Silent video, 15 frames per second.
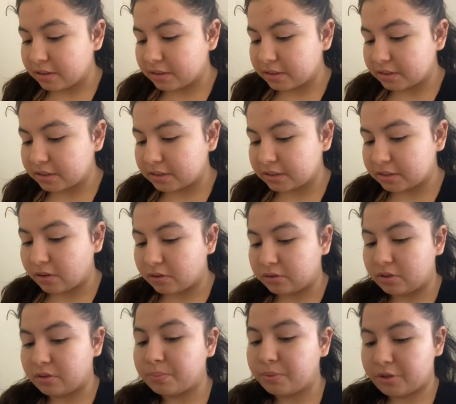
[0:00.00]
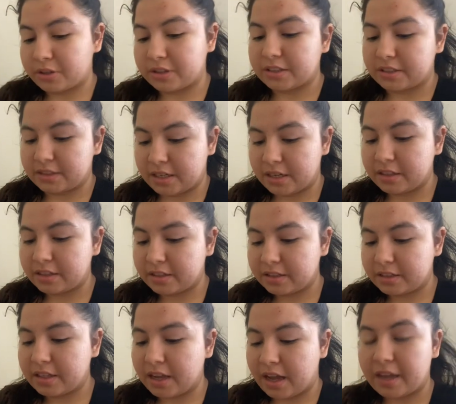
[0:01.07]
So the books
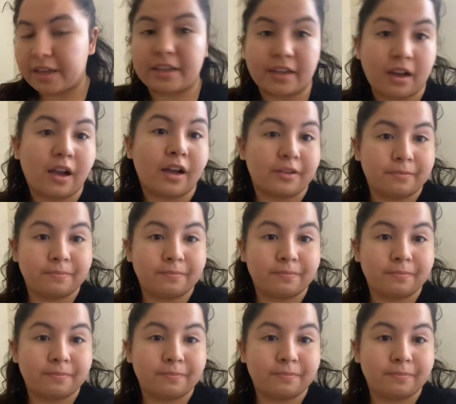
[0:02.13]
technically I got